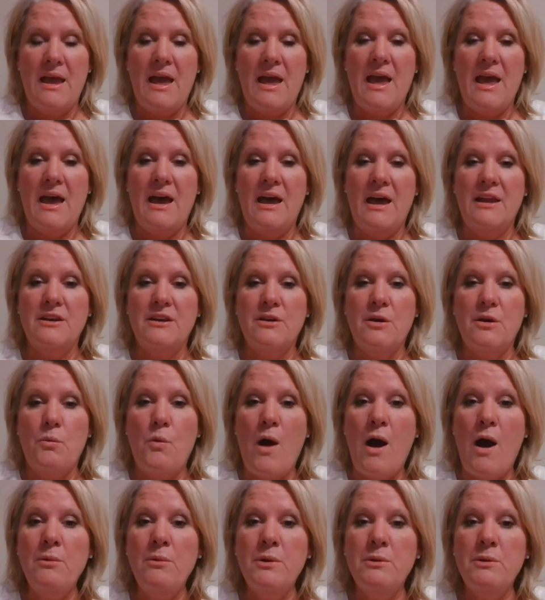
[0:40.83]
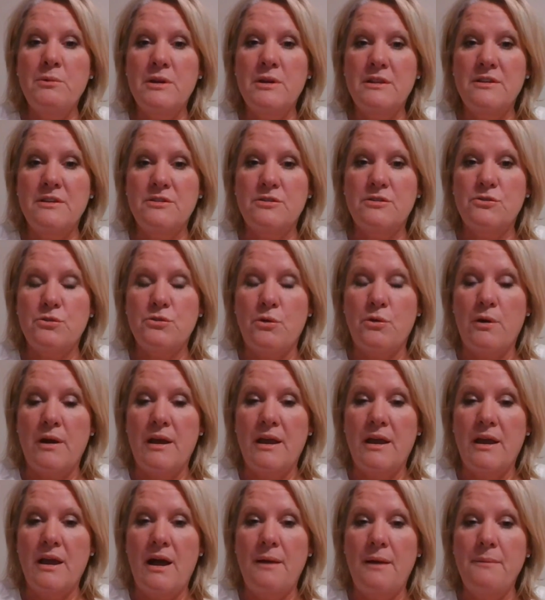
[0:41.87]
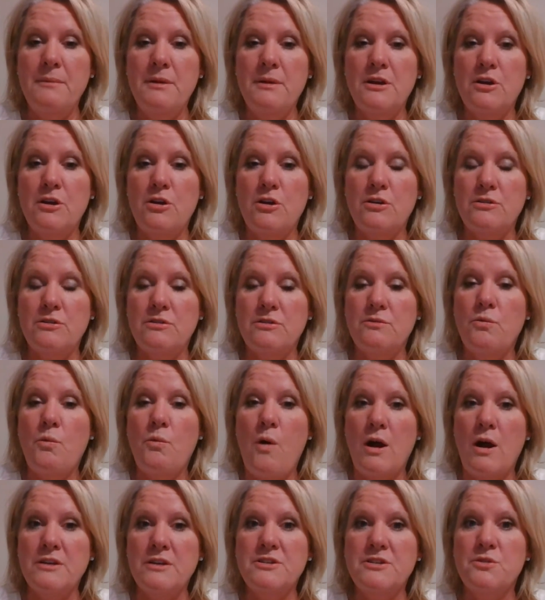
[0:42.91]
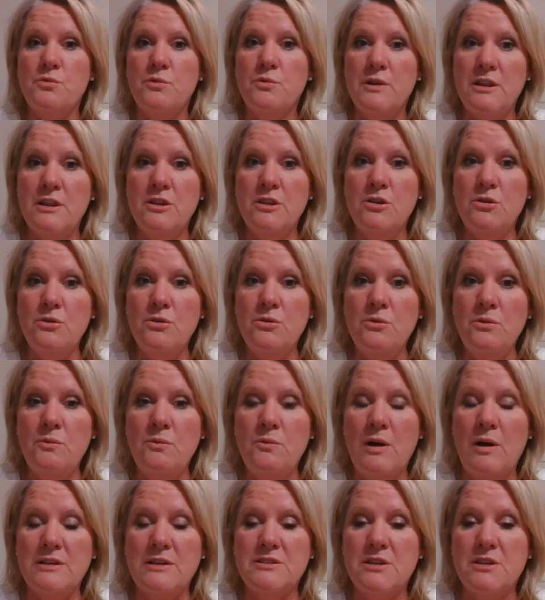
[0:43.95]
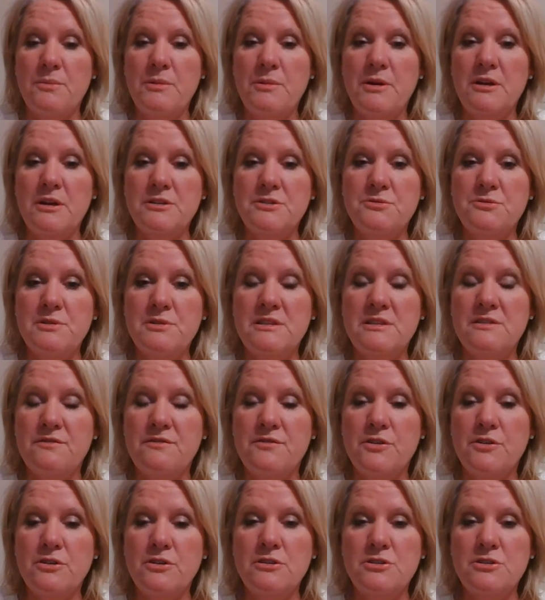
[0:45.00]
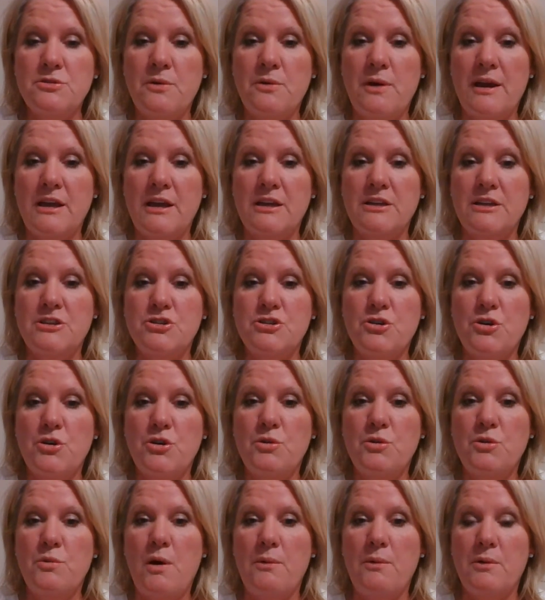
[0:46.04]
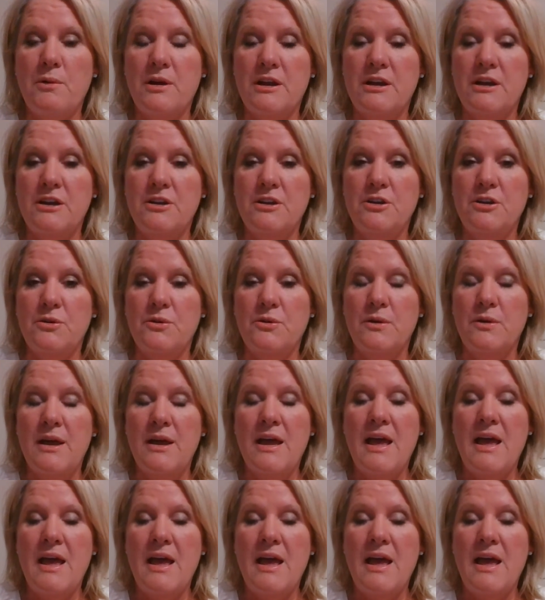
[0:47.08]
And while we read the story, I'm going to watch it with you while someone else reads it first so I can show you what we're going to do.